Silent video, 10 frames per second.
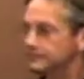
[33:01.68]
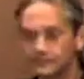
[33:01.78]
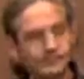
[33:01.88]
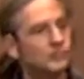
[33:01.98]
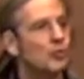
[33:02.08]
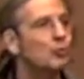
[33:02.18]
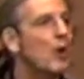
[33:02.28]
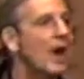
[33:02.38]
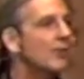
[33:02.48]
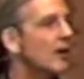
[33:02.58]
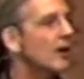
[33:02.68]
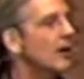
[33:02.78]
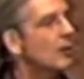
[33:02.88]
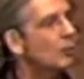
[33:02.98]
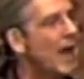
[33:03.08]
the, rat, the
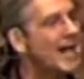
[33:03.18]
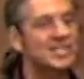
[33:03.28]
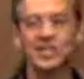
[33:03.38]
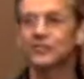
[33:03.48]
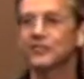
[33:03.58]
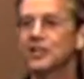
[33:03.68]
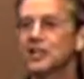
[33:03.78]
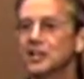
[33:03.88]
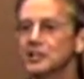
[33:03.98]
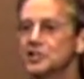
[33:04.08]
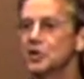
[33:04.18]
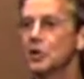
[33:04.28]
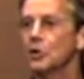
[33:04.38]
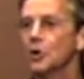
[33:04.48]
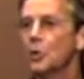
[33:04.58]
uh, rats and fleas, you
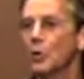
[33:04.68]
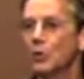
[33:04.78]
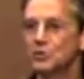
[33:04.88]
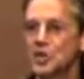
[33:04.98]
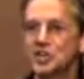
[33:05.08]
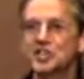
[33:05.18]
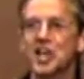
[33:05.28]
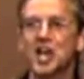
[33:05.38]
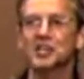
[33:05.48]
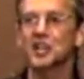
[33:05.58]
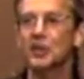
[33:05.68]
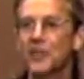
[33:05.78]
know, it was unsanitary, and